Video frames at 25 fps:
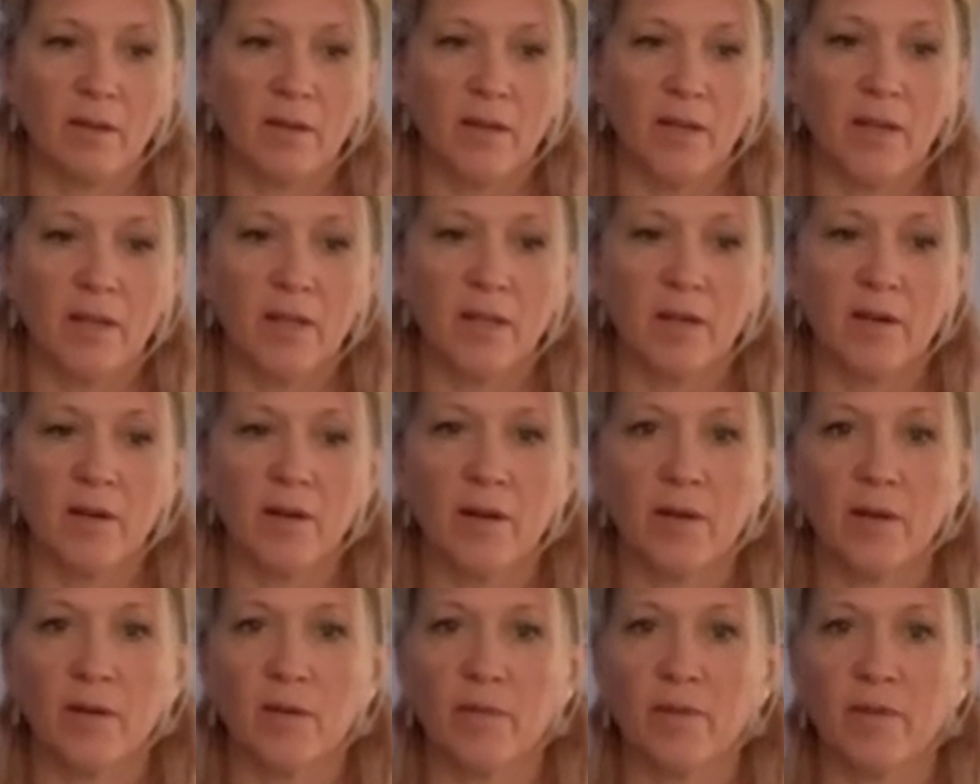any
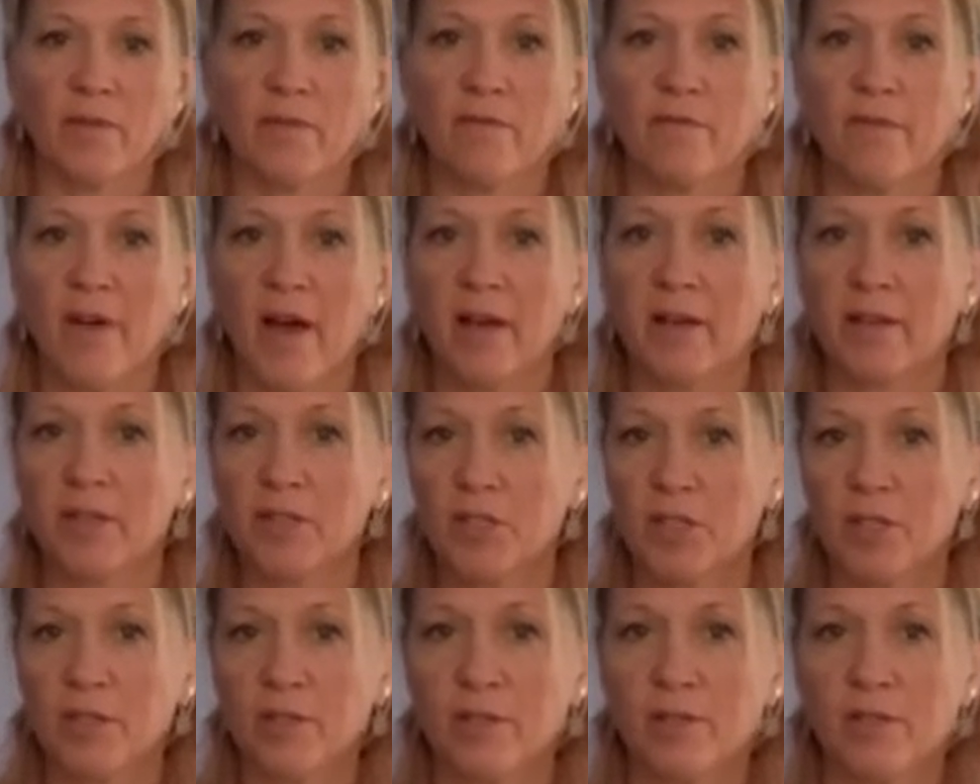kind of
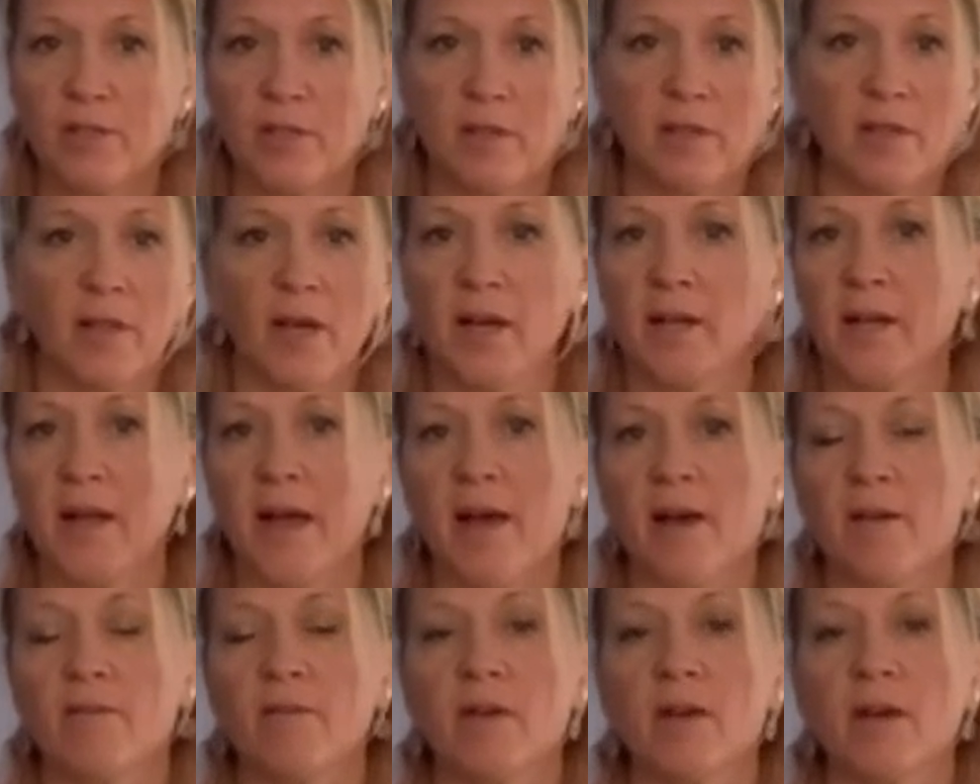infections in that
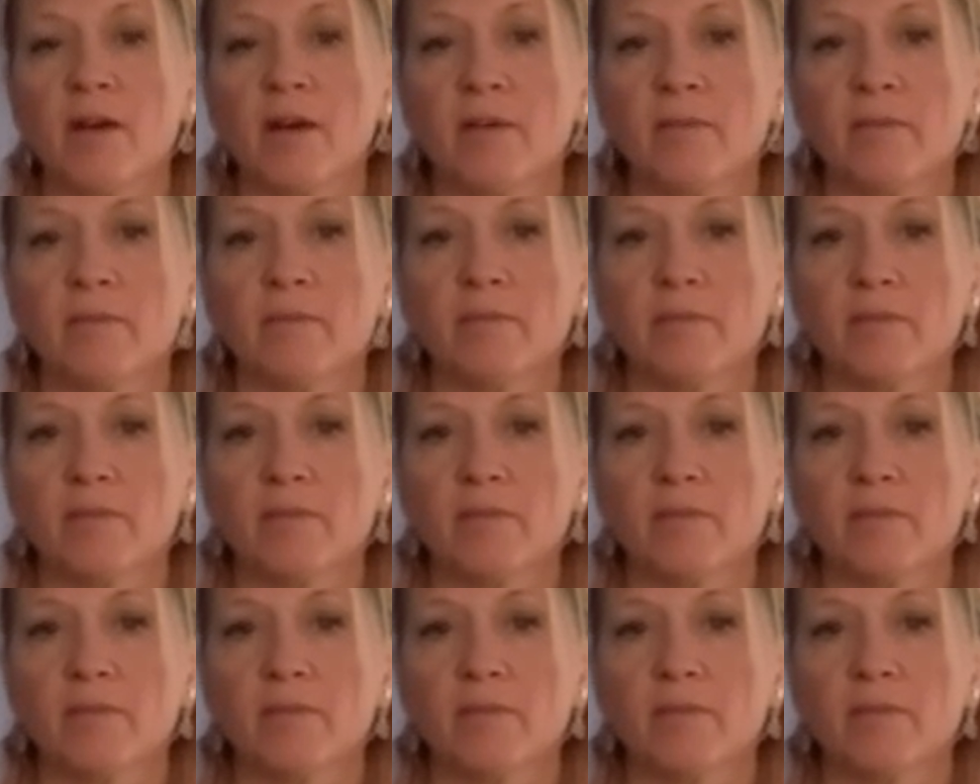area.